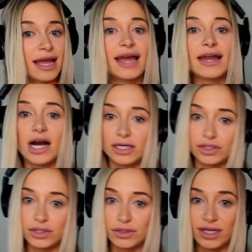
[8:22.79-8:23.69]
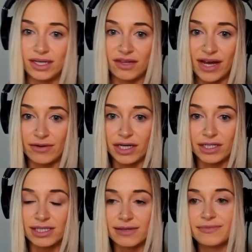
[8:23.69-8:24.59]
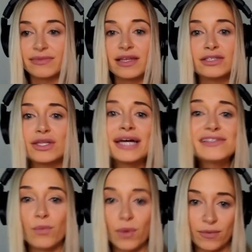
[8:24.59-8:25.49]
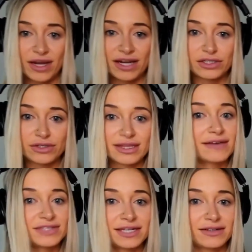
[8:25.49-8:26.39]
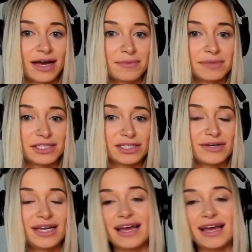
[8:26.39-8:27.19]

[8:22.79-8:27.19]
And I'll introduce you to the founders. So that's one way to do it. I've seen a lot of people do it.